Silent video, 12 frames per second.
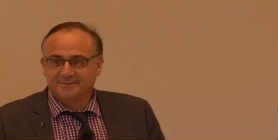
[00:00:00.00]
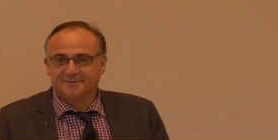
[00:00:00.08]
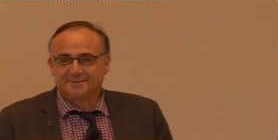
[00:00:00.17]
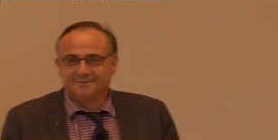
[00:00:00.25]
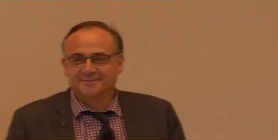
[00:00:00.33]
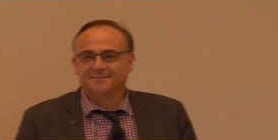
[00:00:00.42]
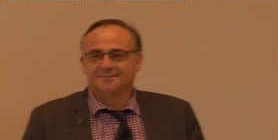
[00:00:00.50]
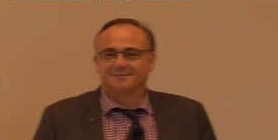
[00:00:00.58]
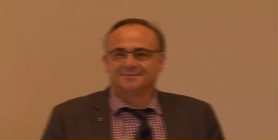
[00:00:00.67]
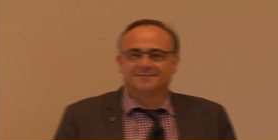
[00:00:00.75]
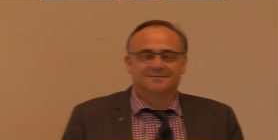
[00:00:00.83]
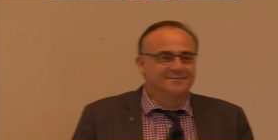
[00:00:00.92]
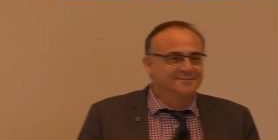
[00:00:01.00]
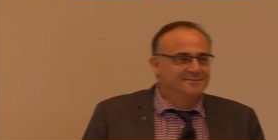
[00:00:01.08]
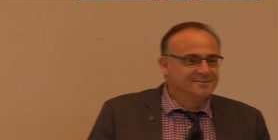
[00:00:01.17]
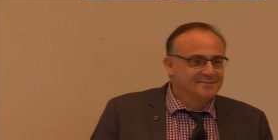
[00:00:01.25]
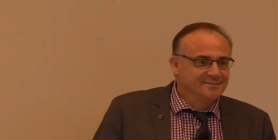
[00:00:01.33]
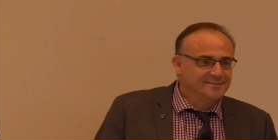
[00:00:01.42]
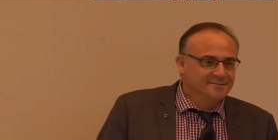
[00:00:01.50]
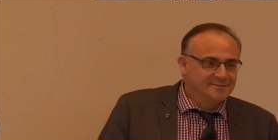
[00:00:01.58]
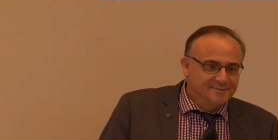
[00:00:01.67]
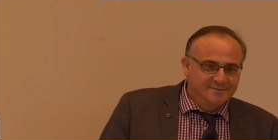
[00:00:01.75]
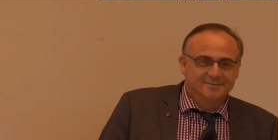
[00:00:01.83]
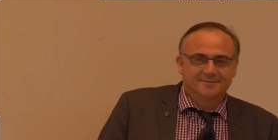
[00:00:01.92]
(silence)